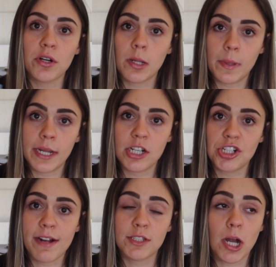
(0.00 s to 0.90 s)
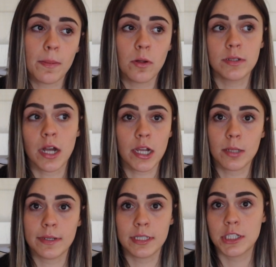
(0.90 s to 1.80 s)
in a pinch and you have to upload
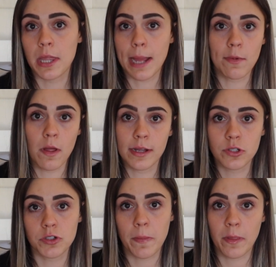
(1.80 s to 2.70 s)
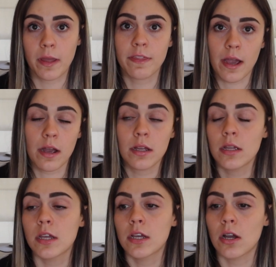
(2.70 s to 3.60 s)
documents to the MLS or something like that,
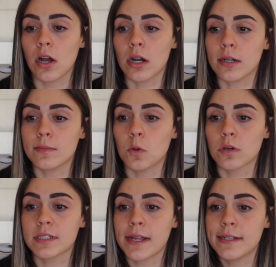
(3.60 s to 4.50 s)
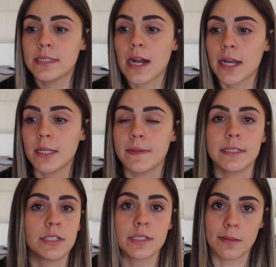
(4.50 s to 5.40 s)
or send a
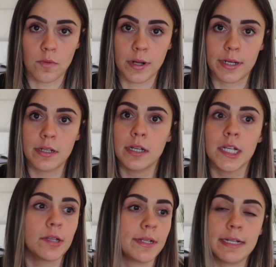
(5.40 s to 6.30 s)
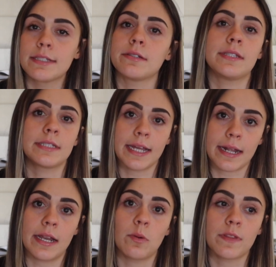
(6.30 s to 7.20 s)
document to someone. You can easily
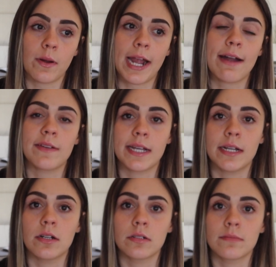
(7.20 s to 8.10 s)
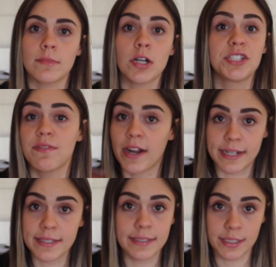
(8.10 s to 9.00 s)
scan it without having a
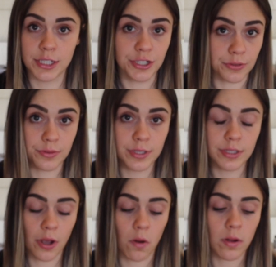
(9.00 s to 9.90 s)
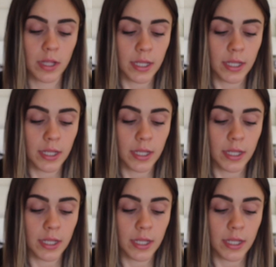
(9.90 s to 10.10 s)
device to use. So